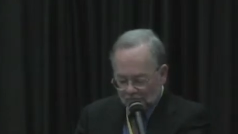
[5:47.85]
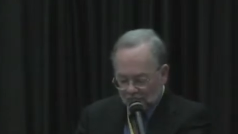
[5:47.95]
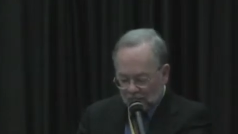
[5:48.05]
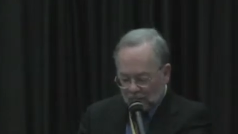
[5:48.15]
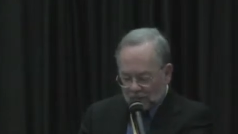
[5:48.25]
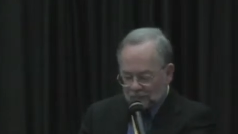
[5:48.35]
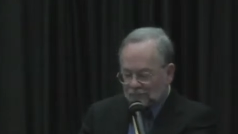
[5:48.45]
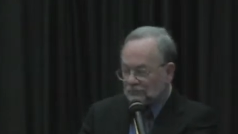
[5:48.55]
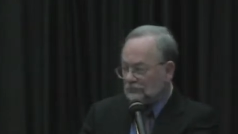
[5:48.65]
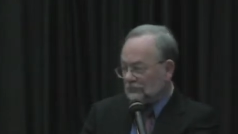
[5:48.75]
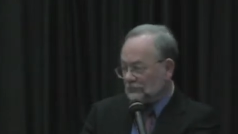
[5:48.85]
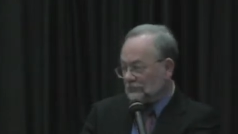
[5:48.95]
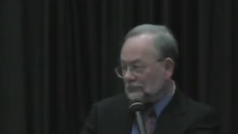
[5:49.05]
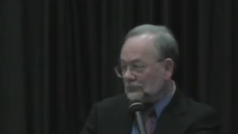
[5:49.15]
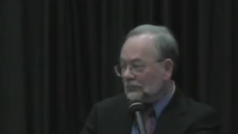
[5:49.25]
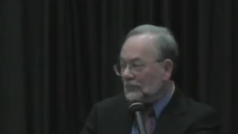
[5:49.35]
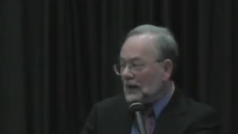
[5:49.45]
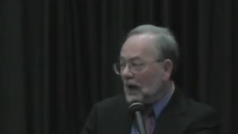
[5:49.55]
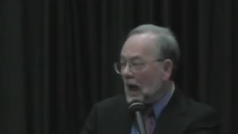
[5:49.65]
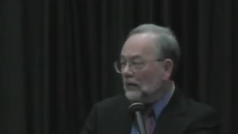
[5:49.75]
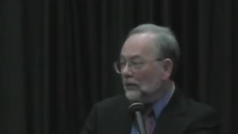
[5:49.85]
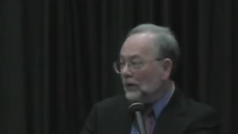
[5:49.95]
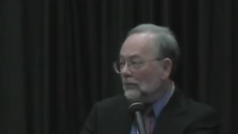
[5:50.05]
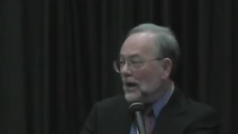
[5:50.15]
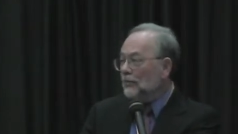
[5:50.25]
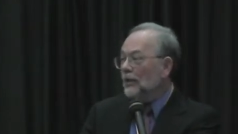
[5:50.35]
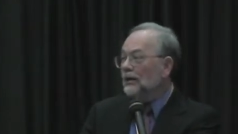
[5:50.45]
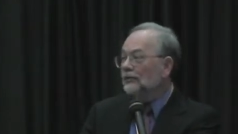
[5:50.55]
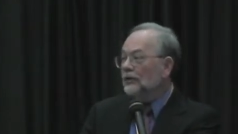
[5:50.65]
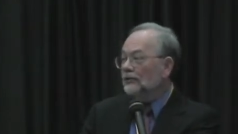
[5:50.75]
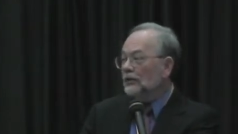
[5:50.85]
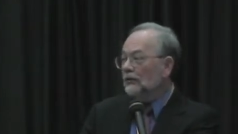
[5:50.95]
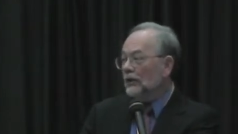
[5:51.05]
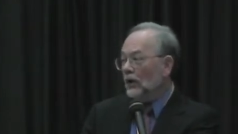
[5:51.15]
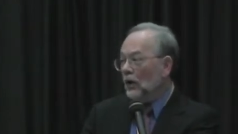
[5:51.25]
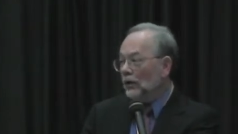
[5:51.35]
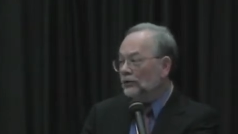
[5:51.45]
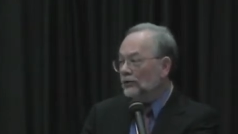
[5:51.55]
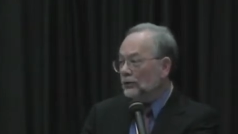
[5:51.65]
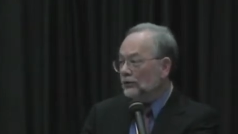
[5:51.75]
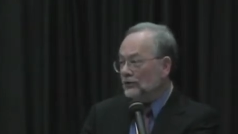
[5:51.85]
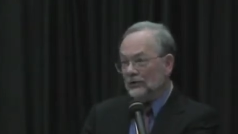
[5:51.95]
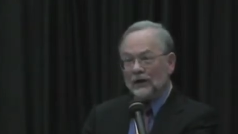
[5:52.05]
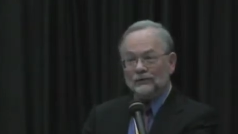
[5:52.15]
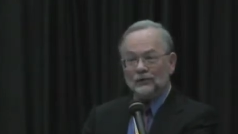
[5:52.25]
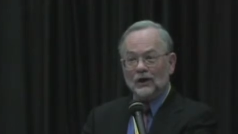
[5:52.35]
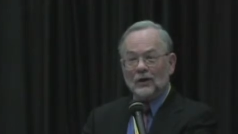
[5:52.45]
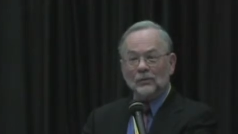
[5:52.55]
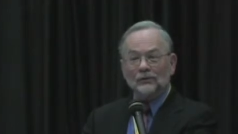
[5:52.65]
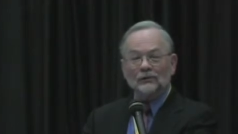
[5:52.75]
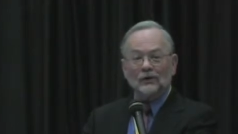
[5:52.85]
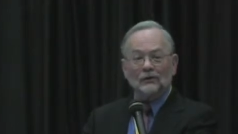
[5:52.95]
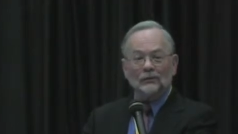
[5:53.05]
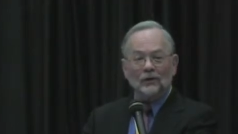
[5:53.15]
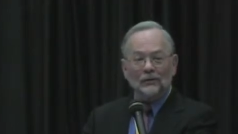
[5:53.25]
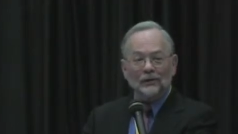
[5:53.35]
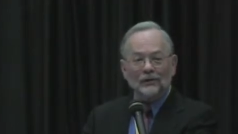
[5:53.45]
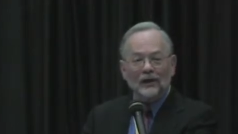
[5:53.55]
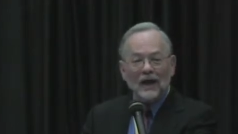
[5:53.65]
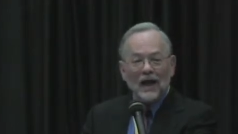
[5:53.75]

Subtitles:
I learned my predecessor, Greta Holtz, who still has a job with the State Department,